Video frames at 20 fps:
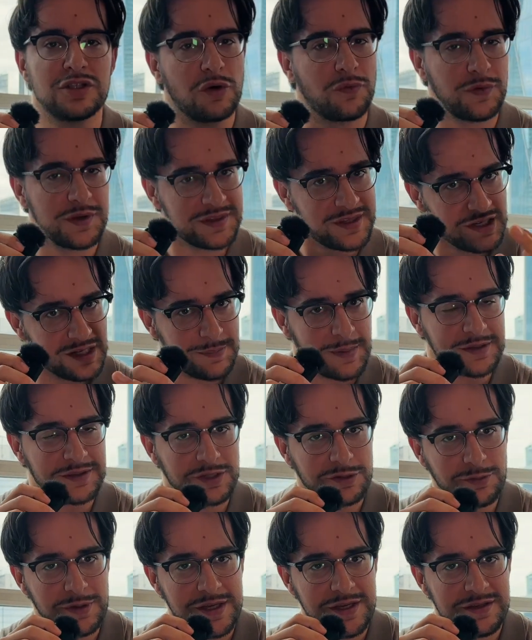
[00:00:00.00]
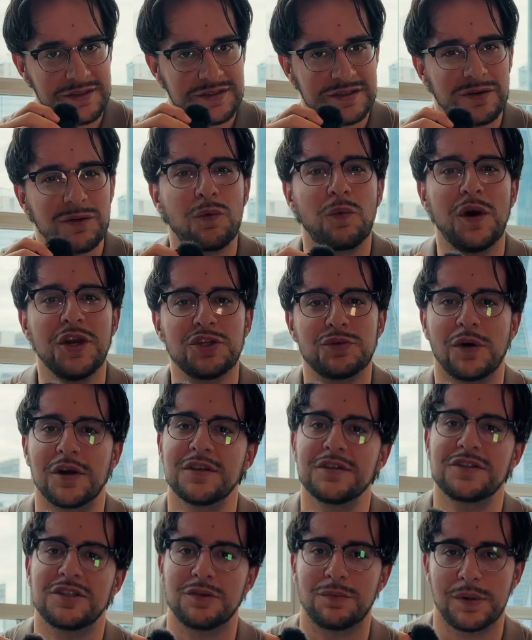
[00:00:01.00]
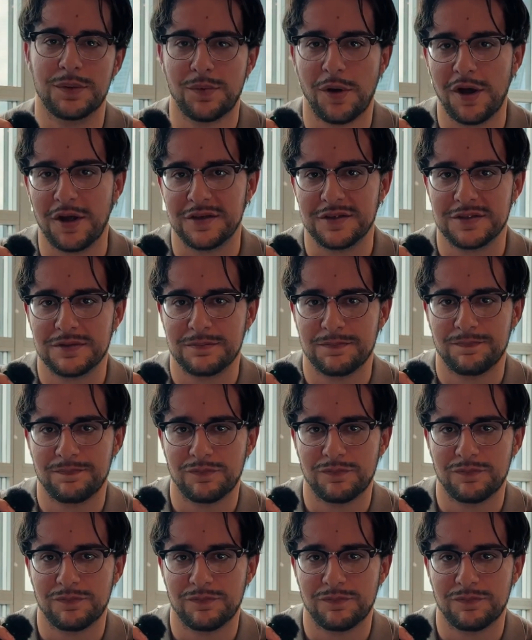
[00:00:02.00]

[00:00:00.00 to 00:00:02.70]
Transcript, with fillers: So if we think about the Greeks, which ones do we want?